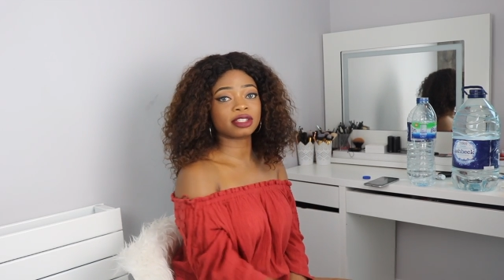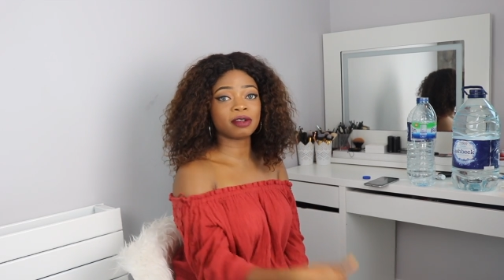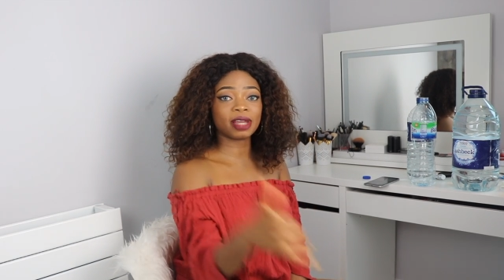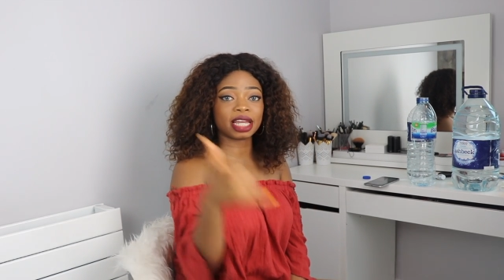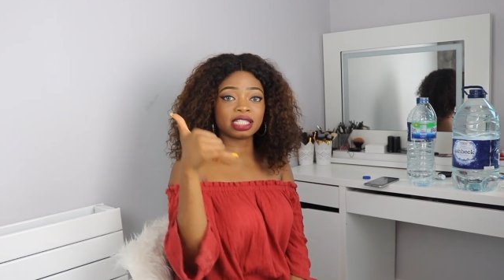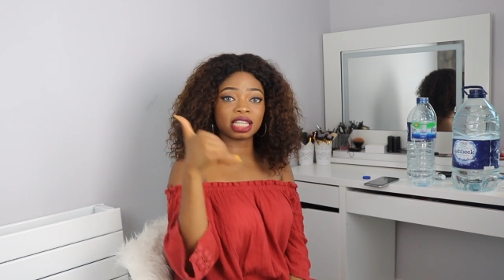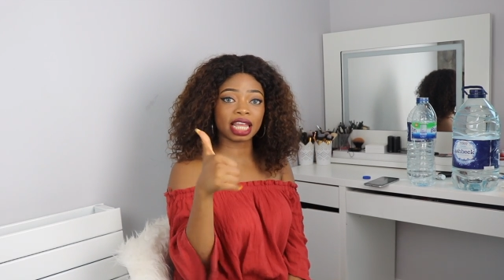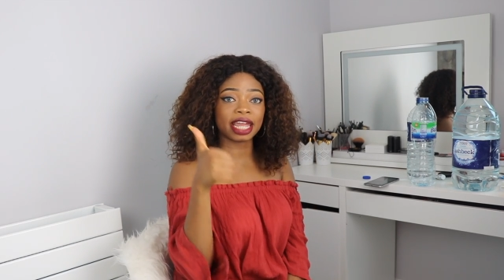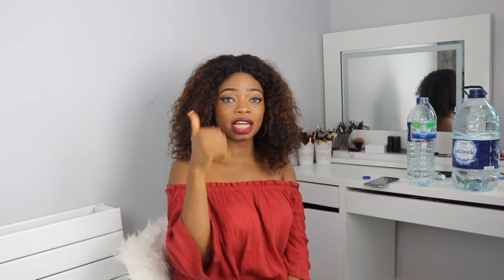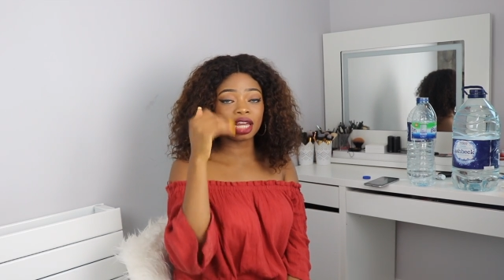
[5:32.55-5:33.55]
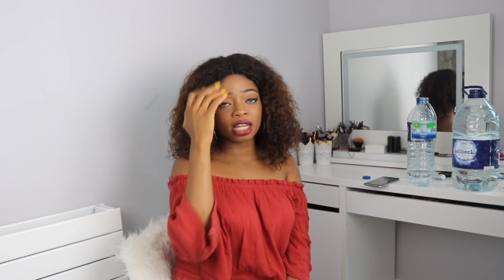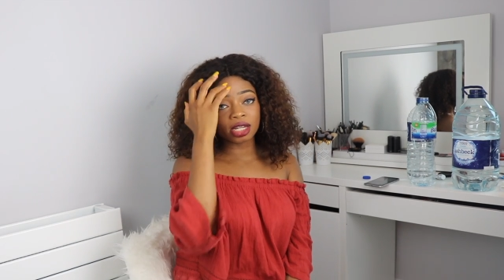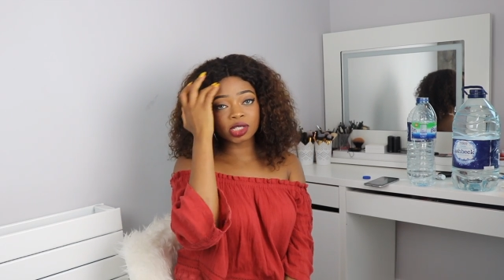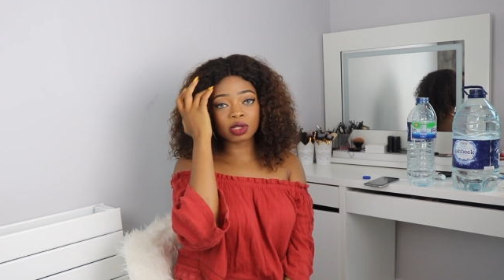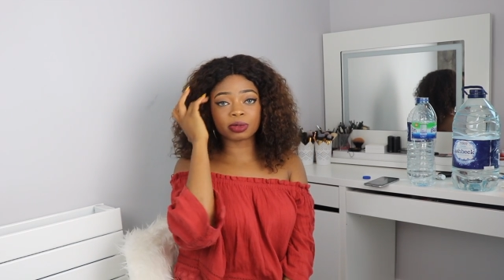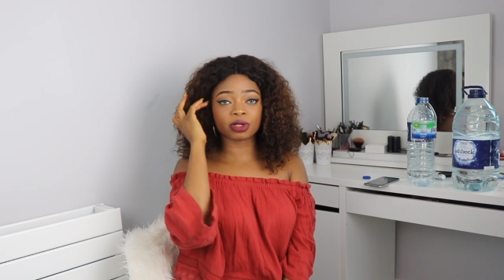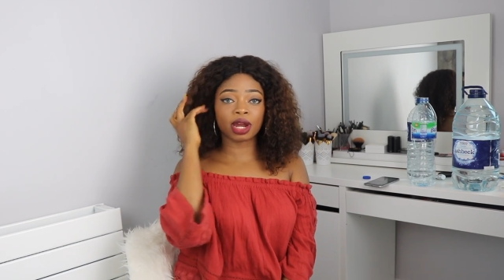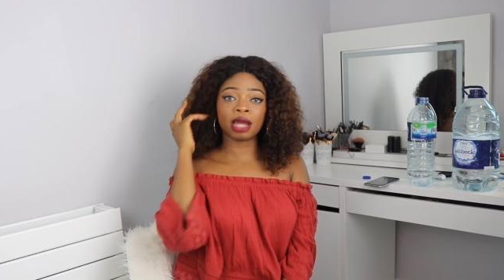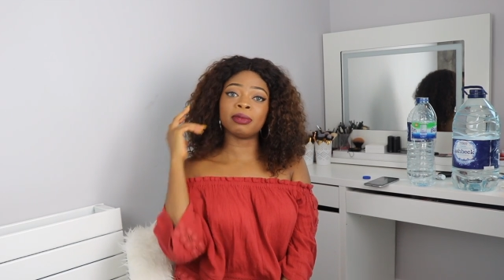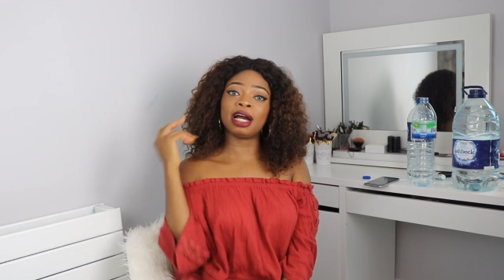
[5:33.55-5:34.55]
Don't forget to like,
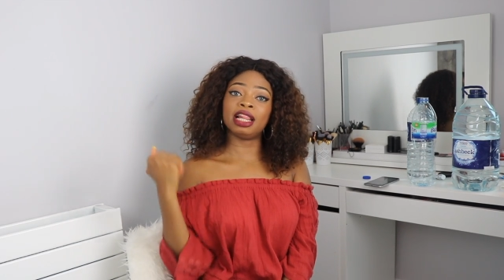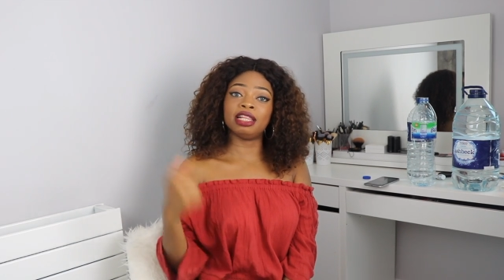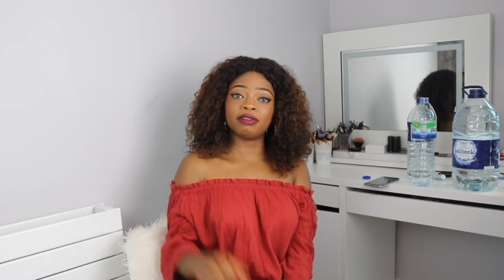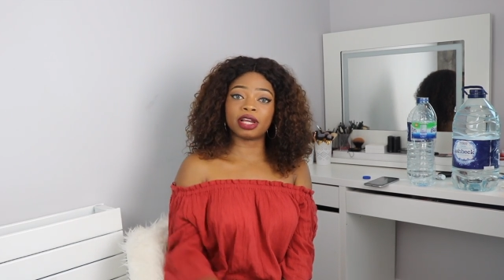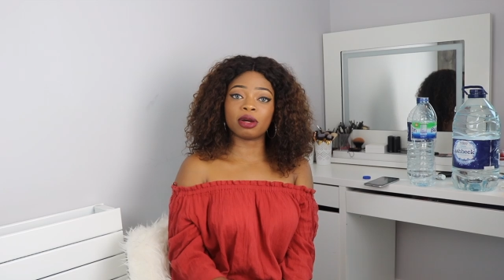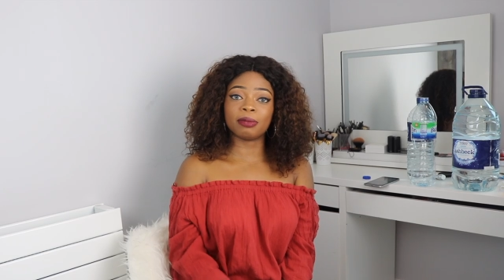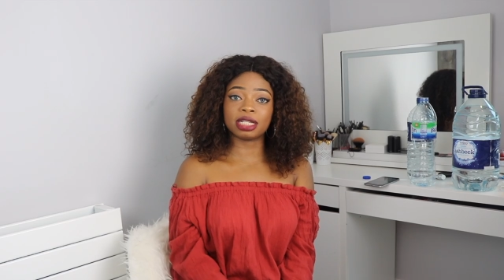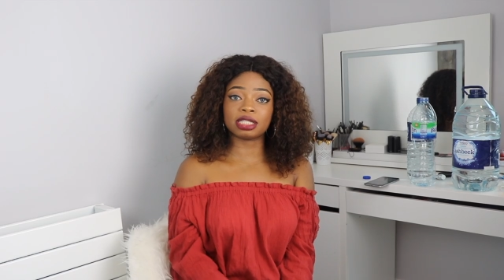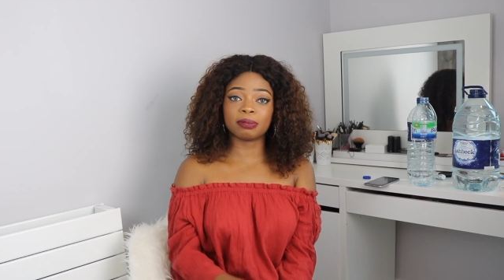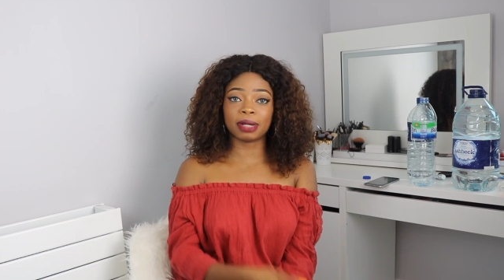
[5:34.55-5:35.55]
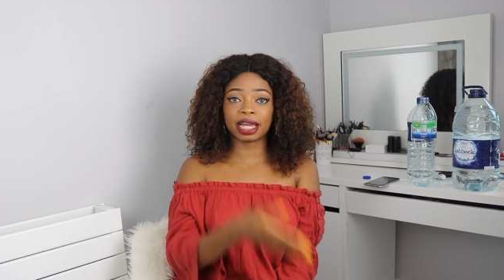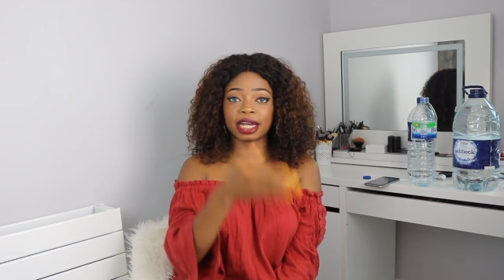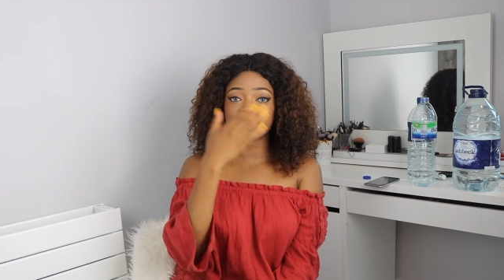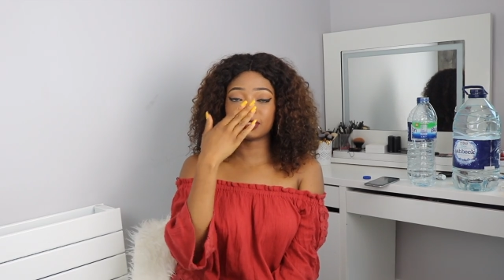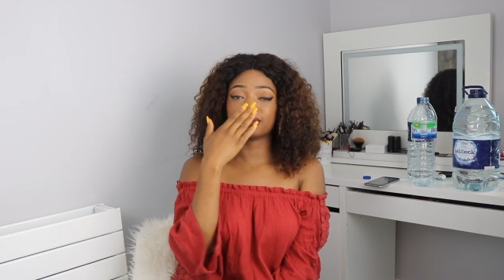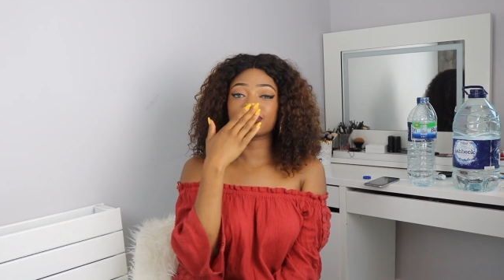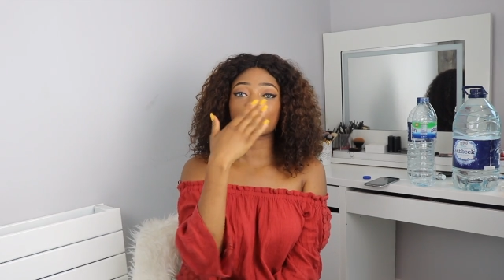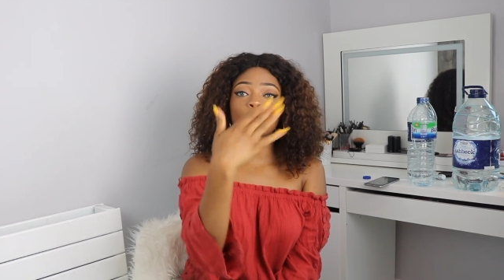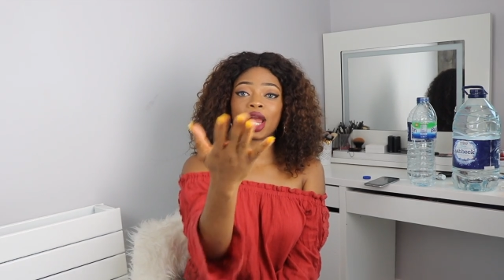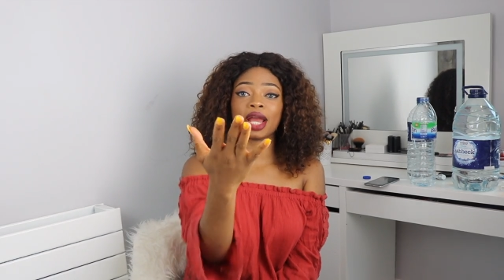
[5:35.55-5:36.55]
subscribe, and leave a comment. Bye guys.